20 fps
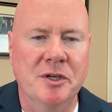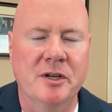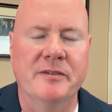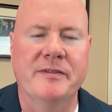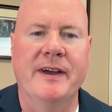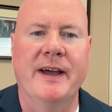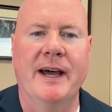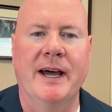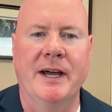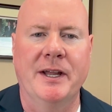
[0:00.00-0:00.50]
have
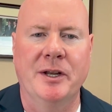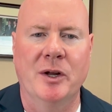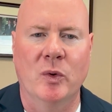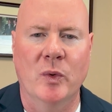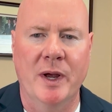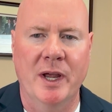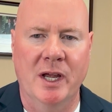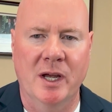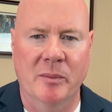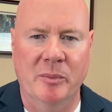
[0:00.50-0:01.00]
had a
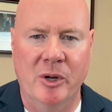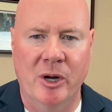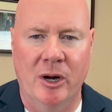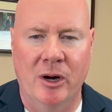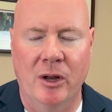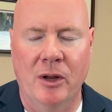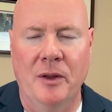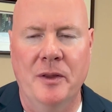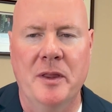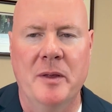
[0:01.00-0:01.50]
wake-up
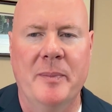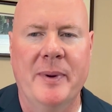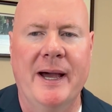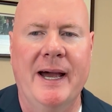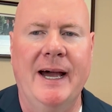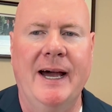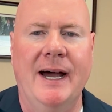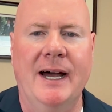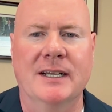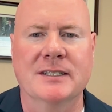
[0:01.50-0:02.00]
call in the
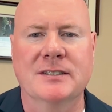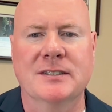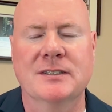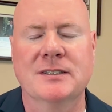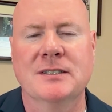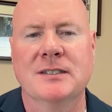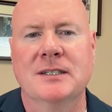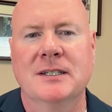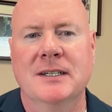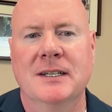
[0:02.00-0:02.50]
past,